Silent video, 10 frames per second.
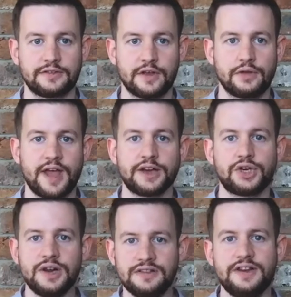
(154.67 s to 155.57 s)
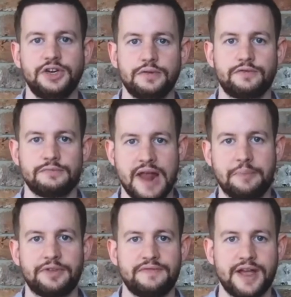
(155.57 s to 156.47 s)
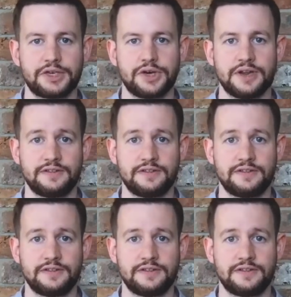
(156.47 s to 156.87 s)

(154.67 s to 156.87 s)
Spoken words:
So that transition from lab to factory,